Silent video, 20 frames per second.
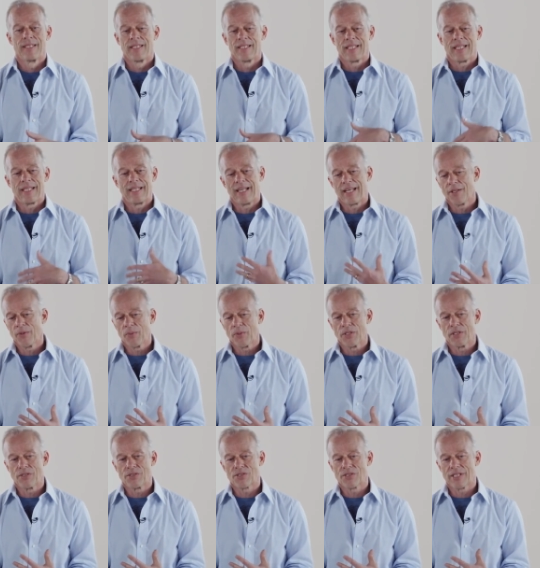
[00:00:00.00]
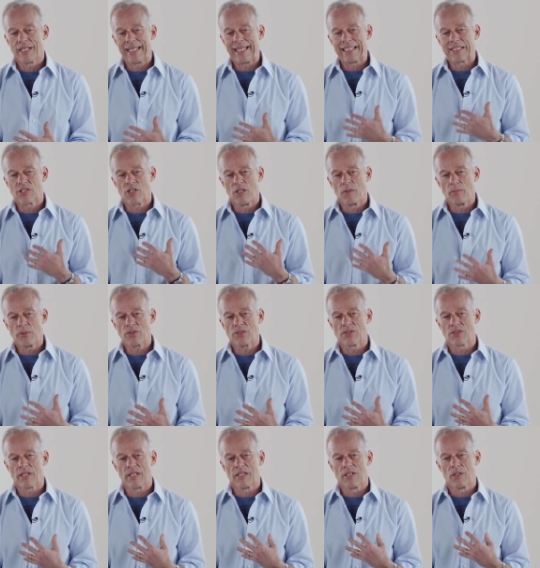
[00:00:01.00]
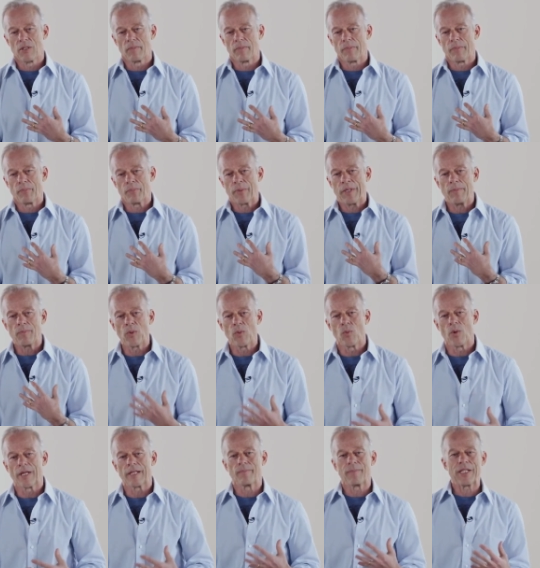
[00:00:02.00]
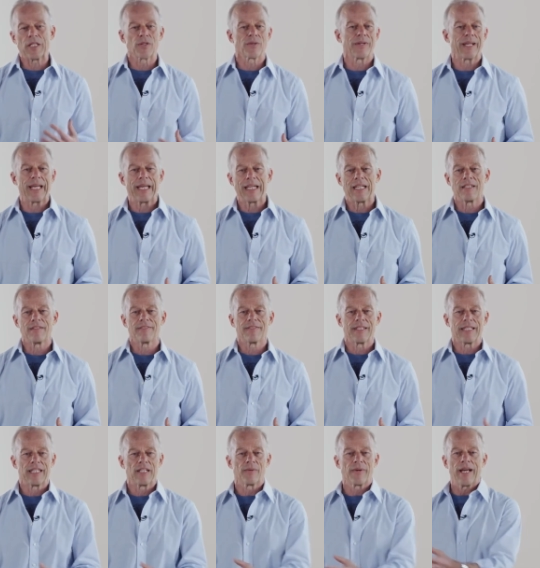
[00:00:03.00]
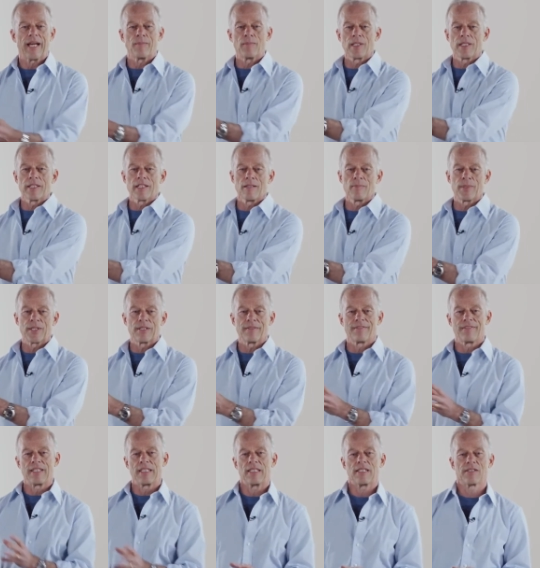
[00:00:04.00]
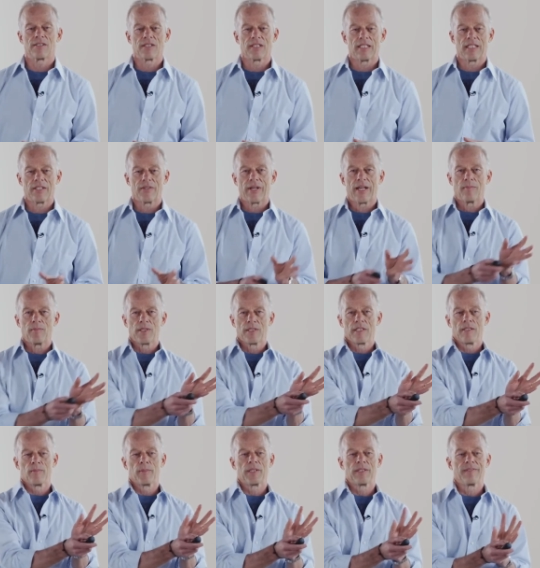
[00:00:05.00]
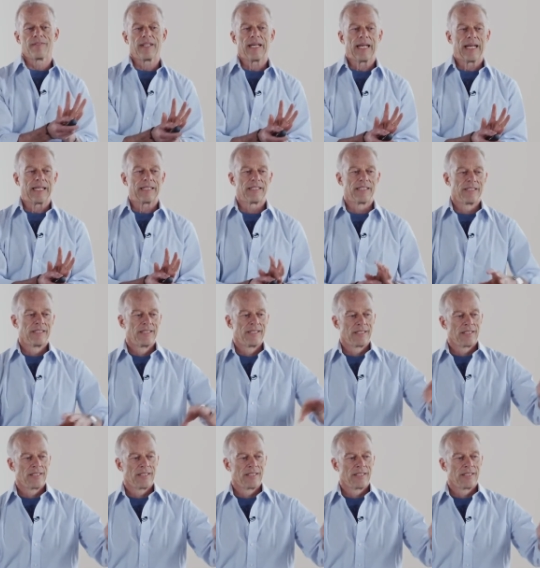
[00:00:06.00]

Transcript: In other words, it's almost as though people want to be creative and they grab a little bit of this and they grab a little bit of that.